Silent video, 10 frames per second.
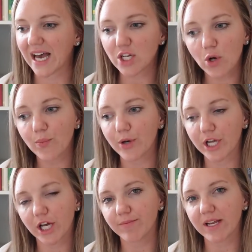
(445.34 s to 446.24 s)
I don't
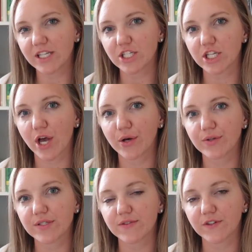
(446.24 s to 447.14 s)
put on many
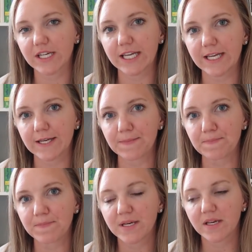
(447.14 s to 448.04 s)
shows for
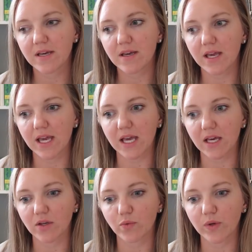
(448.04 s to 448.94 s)
him
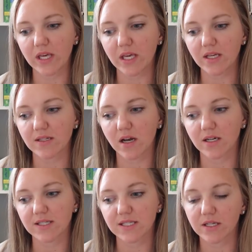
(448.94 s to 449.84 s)
and we
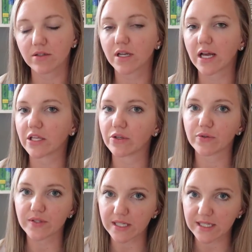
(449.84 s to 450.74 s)
are still not
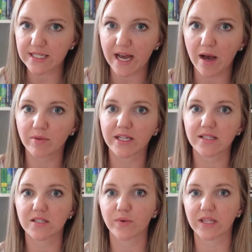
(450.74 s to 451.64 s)
using
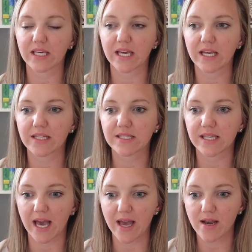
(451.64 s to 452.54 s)
tablets with the kids
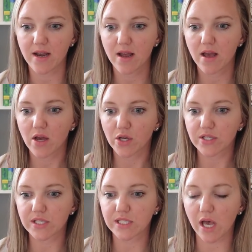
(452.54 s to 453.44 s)
yet.
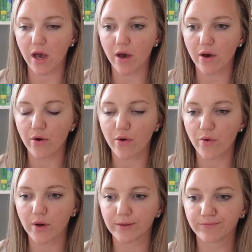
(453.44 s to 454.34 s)

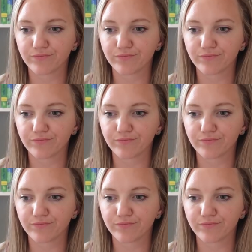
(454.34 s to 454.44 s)
So